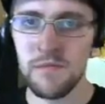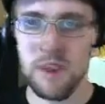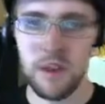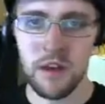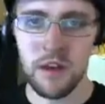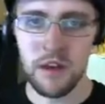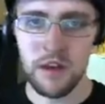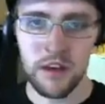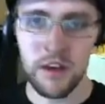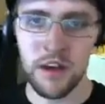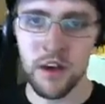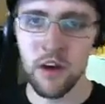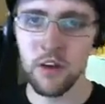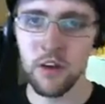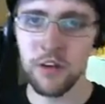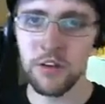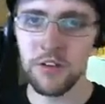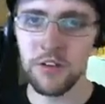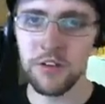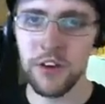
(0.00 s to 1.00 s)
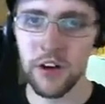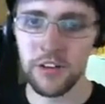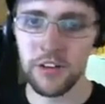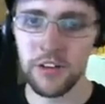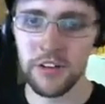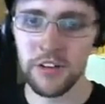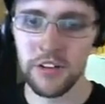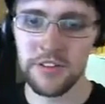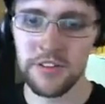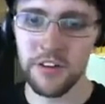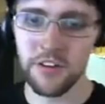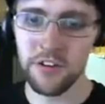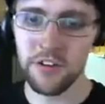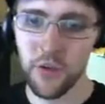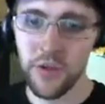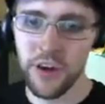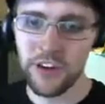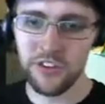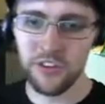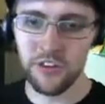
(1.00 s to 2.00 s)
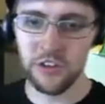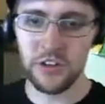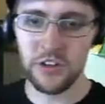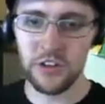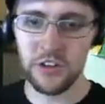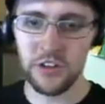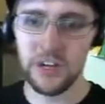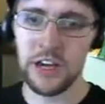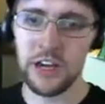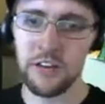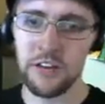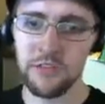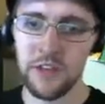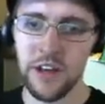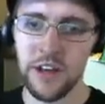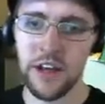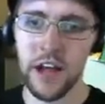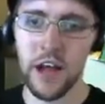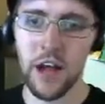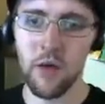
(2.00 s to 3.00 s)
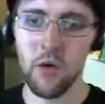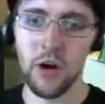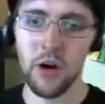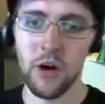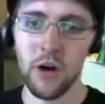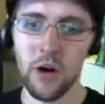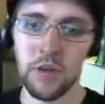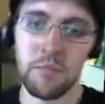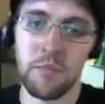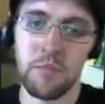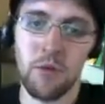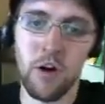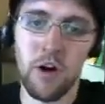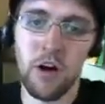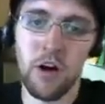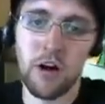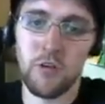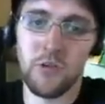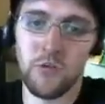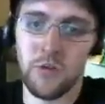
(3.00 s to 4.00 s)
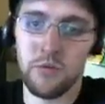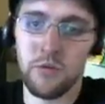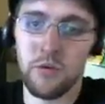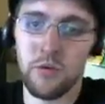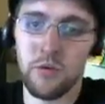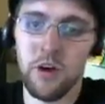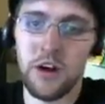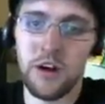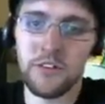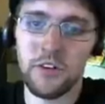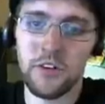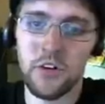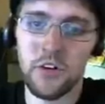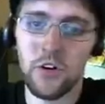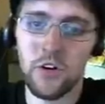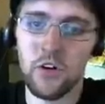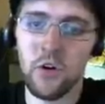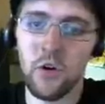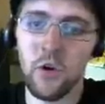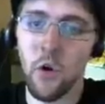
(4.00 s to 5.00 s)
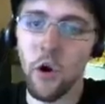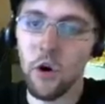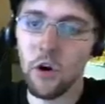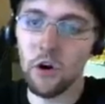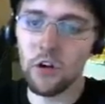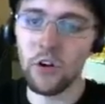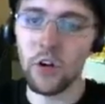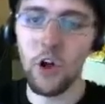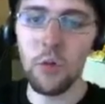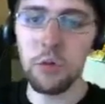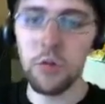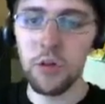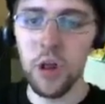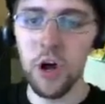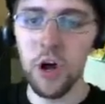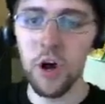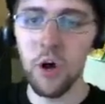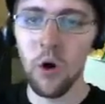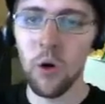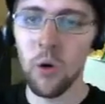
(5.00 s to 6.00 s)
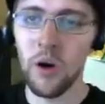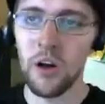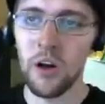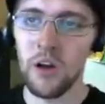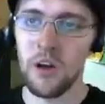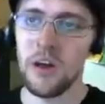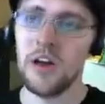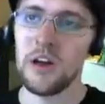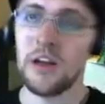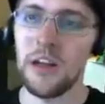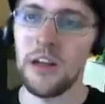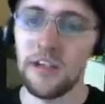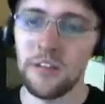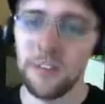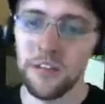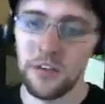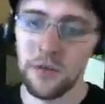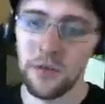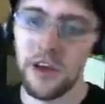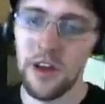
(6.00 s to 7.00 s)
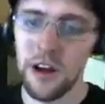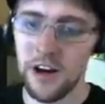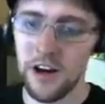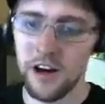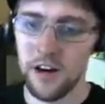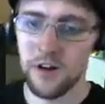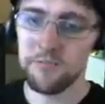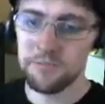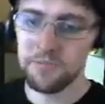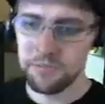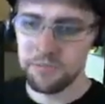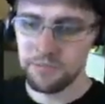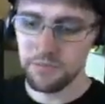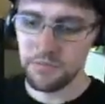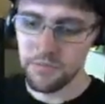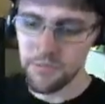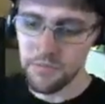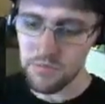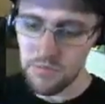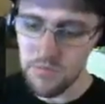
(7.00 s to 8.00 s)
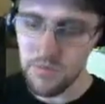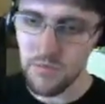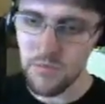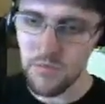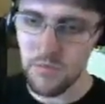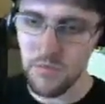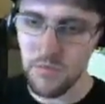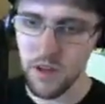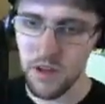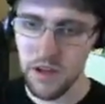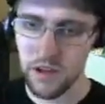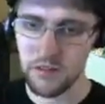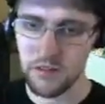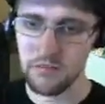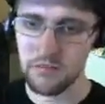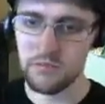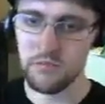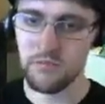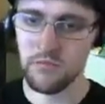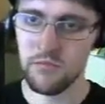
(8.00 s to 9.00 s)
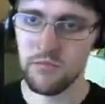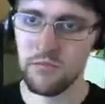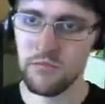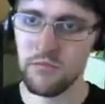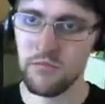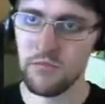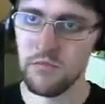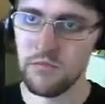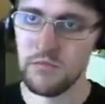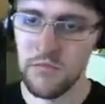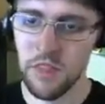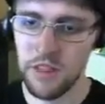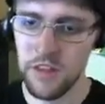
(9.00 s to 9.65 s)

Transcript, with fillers: Yeah, I'll use Dark Dance situationally if like I want to proc reprisal or low blow into their ah, their